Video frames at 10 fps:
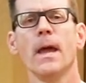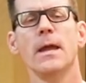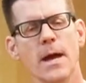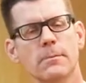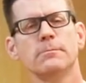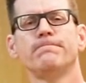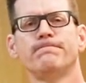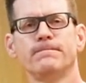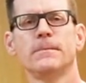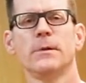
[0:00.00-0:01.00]
Yeah,
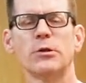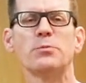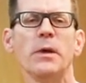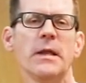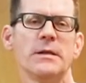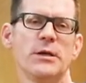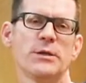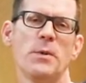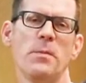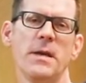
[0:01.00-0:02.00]
there's plenty of
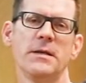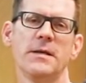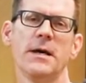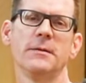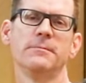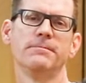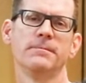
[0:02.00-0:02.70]
judgment being done.